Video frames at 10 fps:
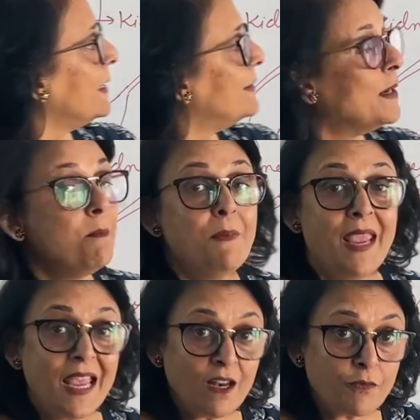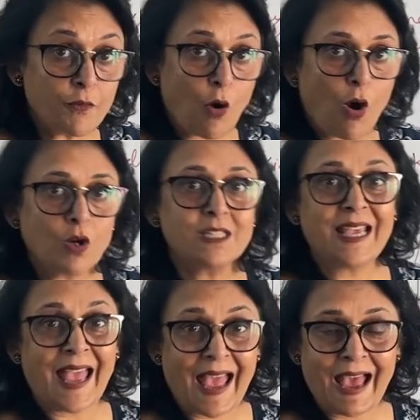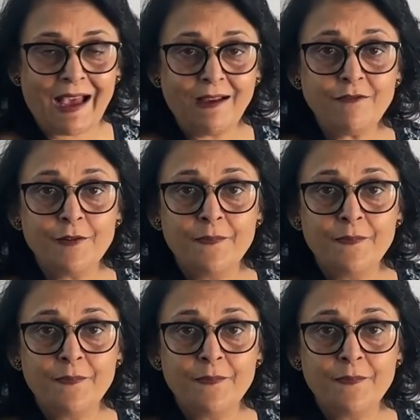the male frogs have